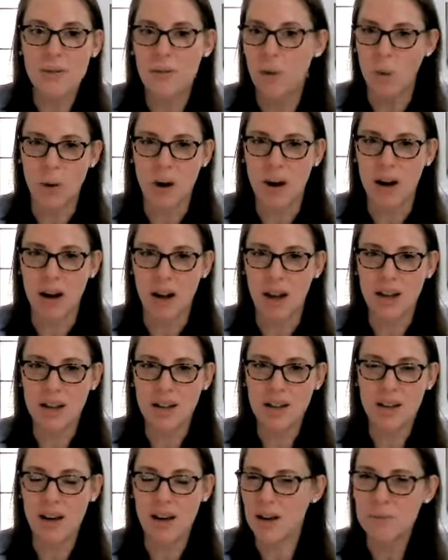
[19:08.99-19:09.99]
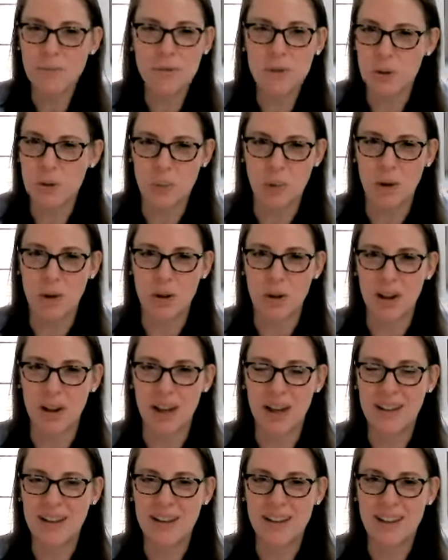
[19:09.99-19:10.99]
for and comfortable,
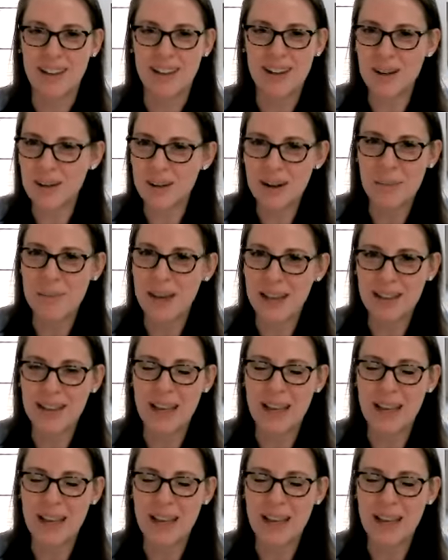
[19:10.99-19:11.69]
and you know what I mean?